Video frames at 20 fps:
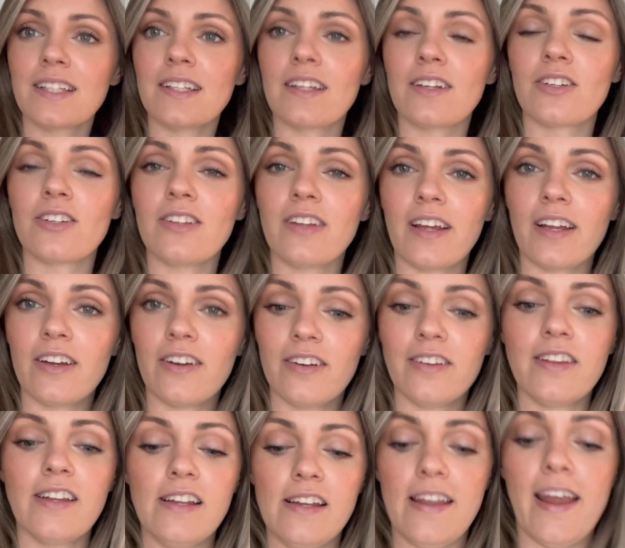little later
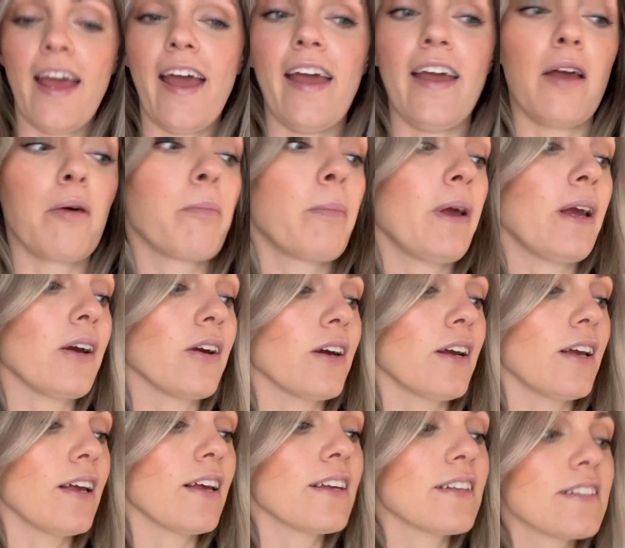in the day and Perry
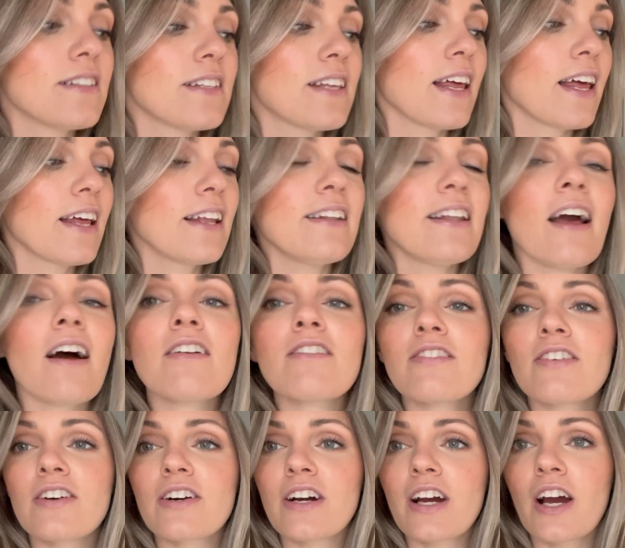is down
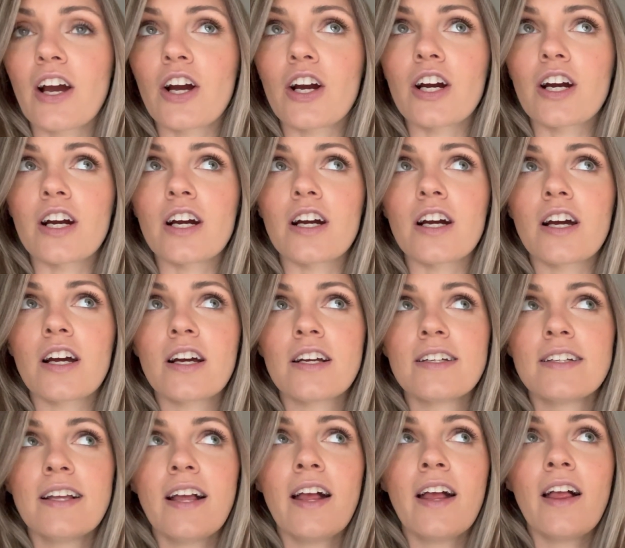for her
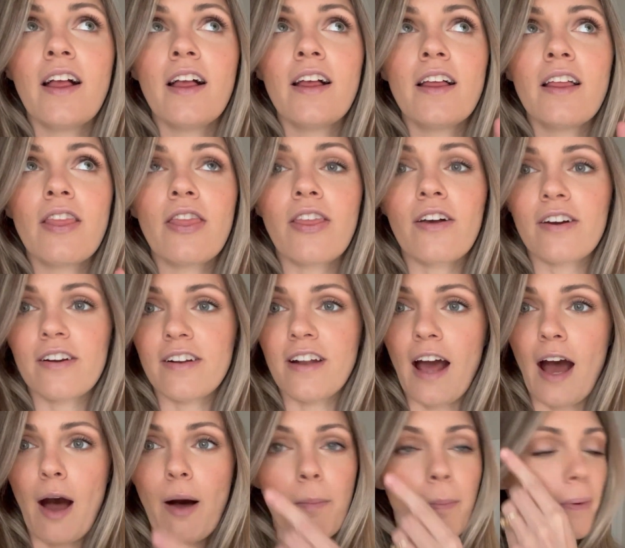third
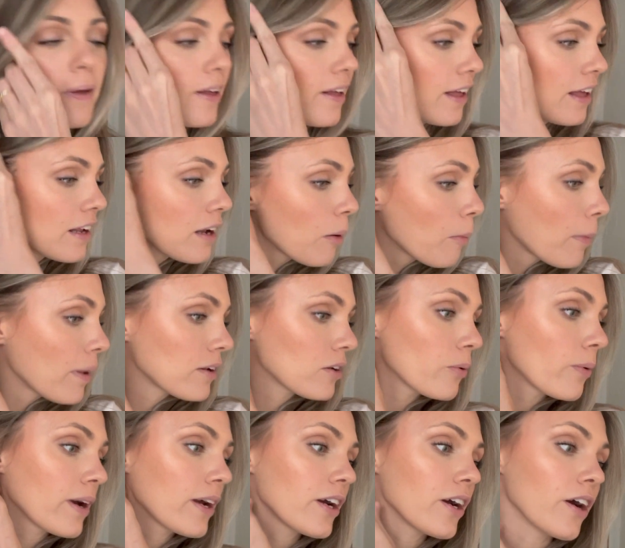nap. And I'm about to
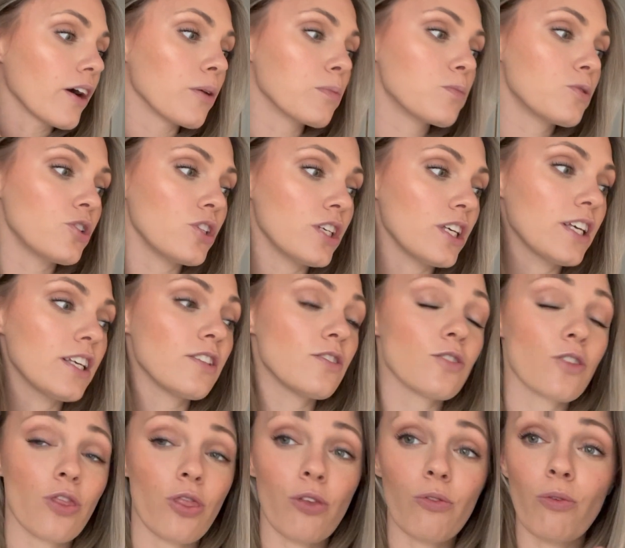wake her up. She is
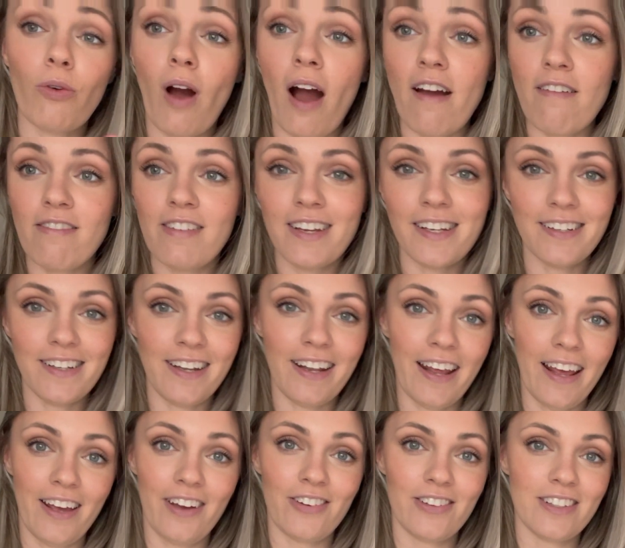thriving
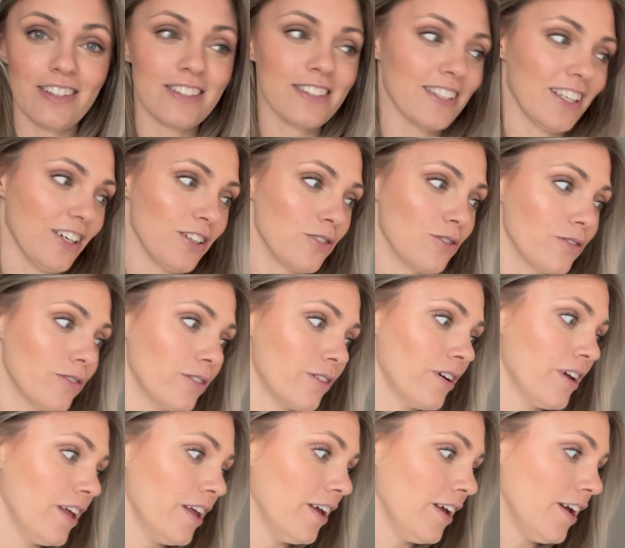today on this schedule.
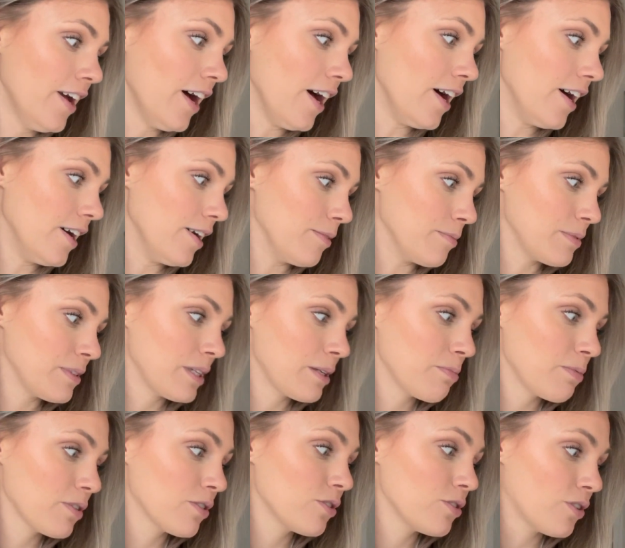Um,
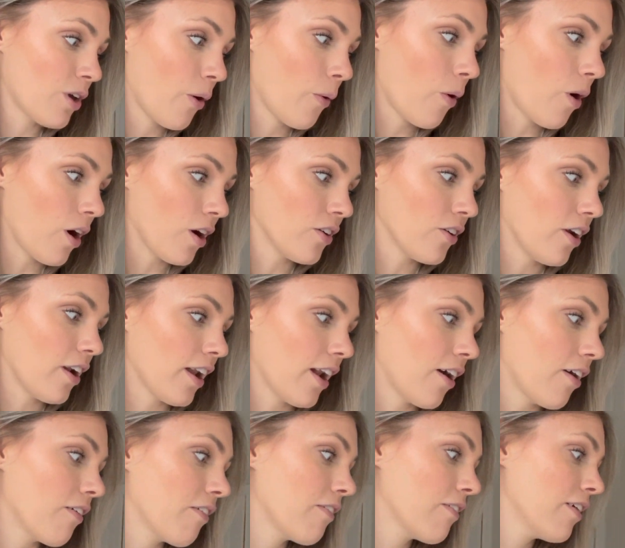sleeping so hard right
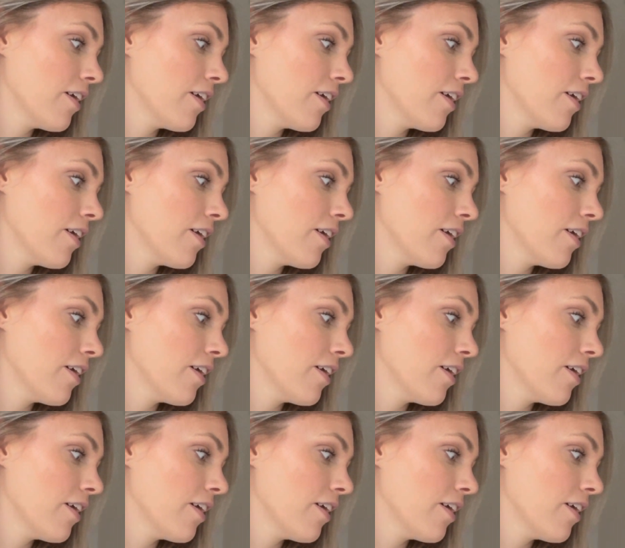now.